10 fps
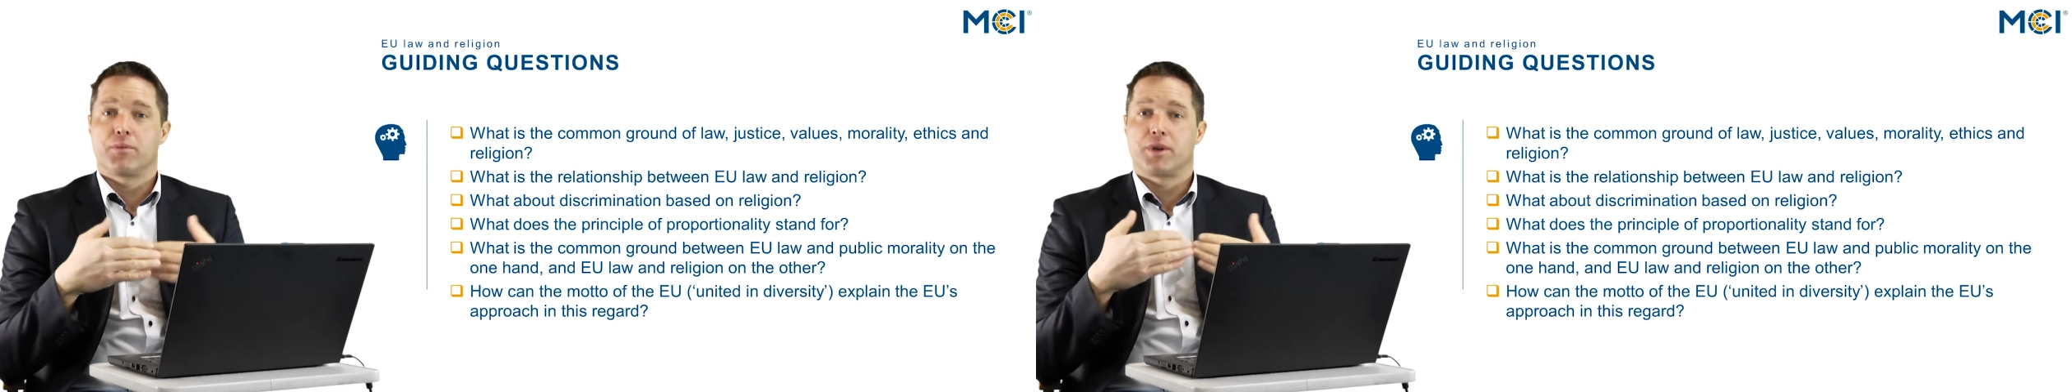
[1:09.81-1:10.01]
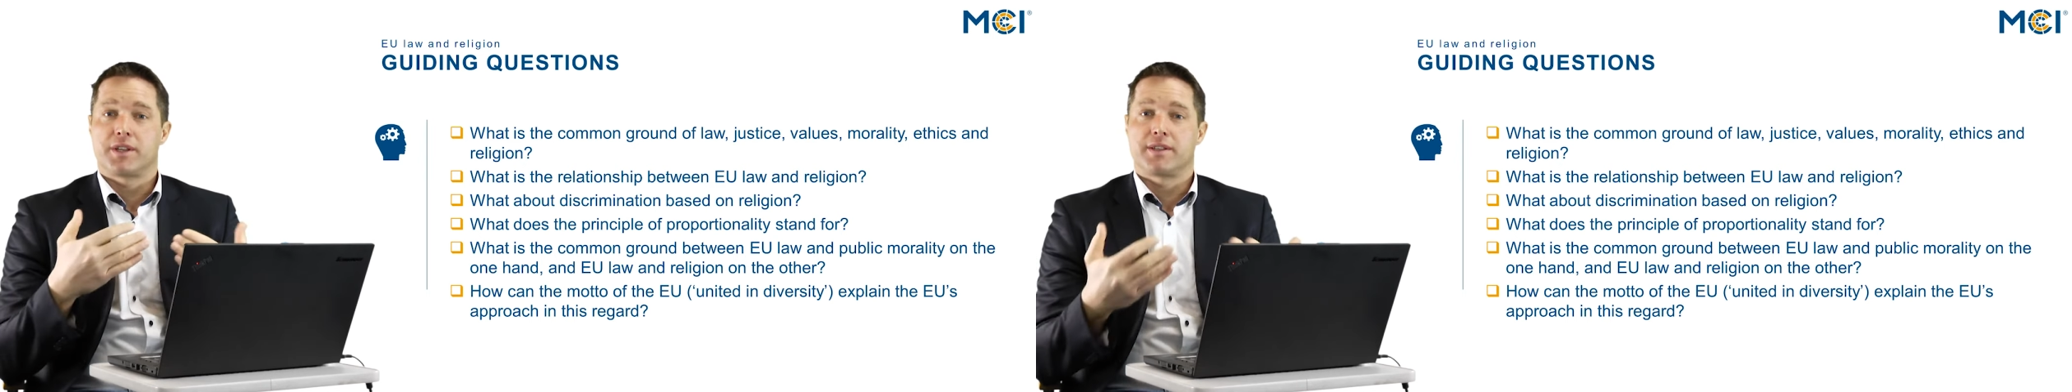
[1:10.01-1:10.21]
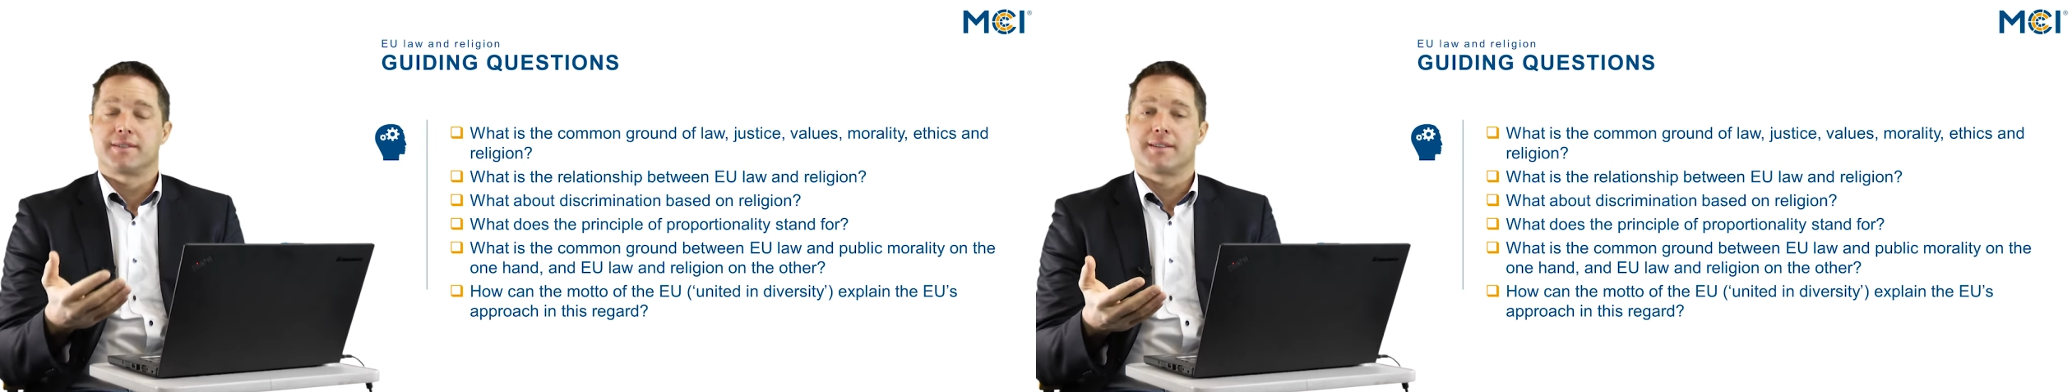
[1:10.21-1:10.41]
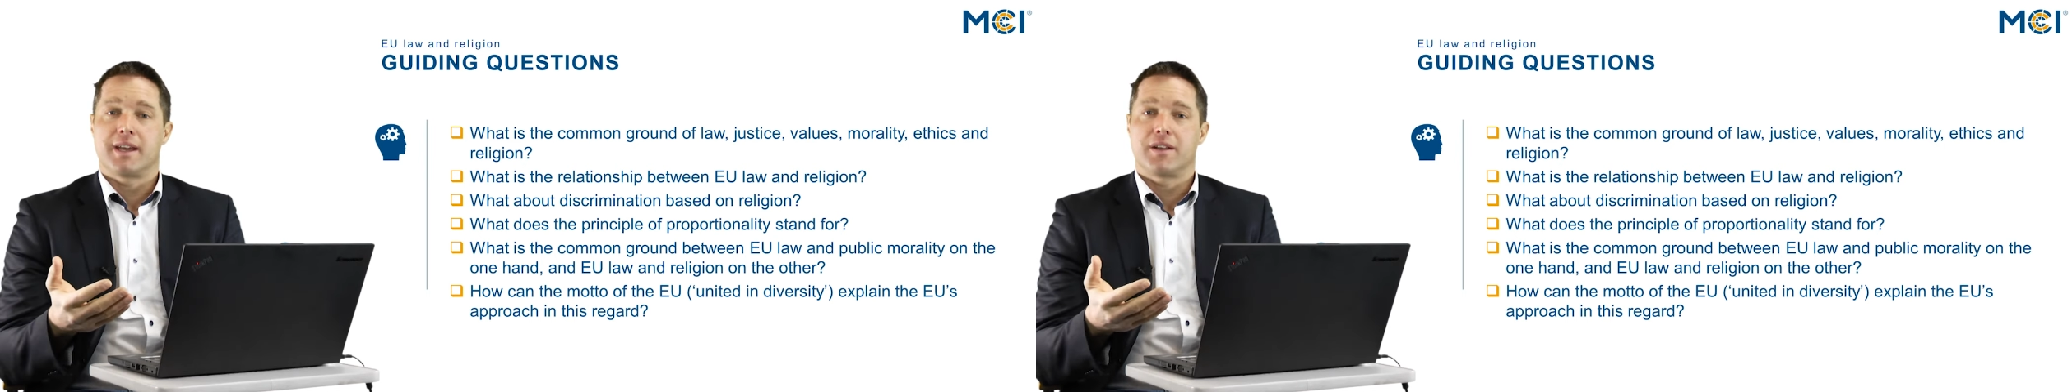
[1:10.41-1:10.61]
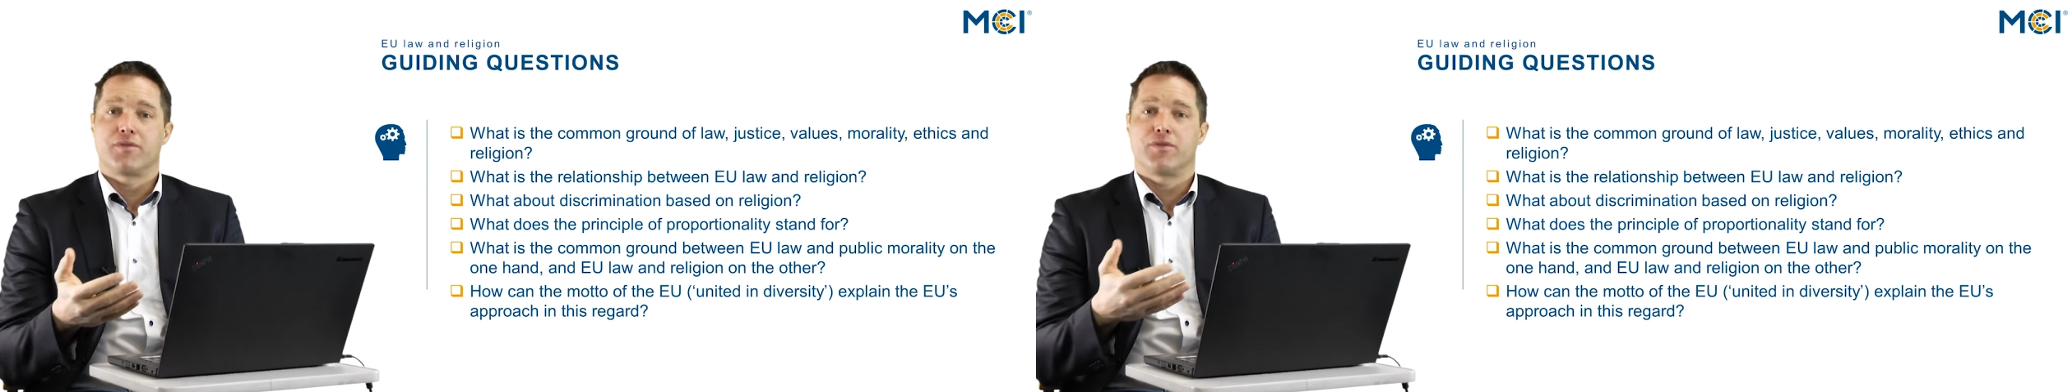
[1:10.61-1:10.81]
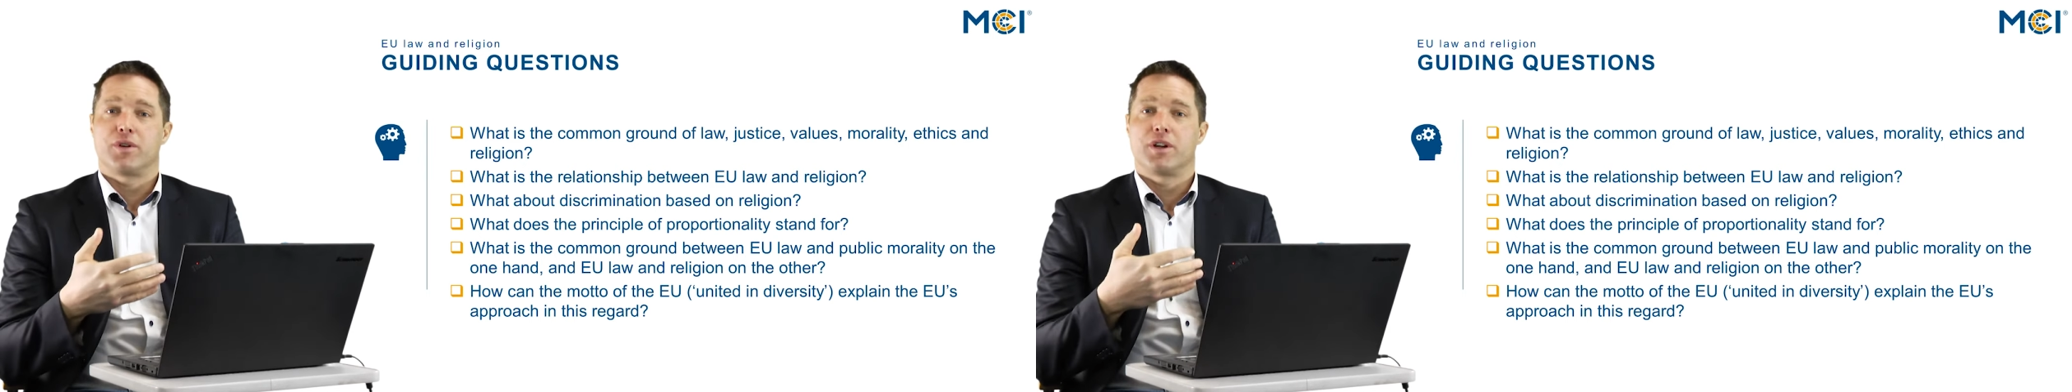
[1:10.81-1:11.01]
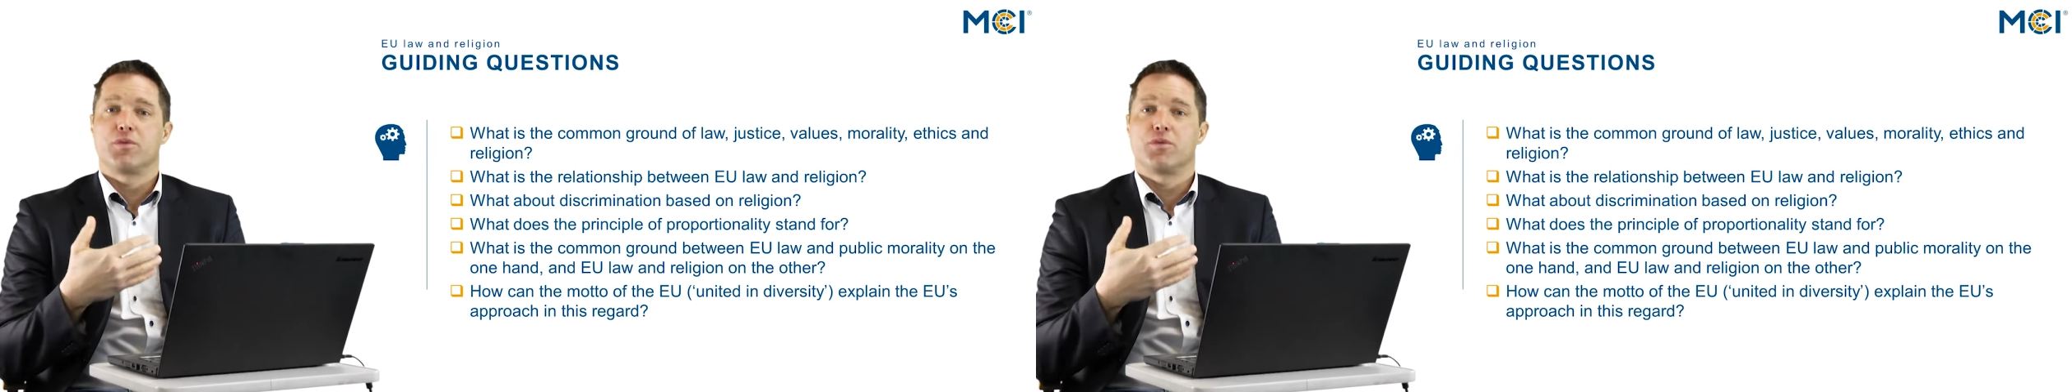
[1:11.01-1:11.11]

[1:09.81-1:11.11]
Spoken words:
What does it stand for?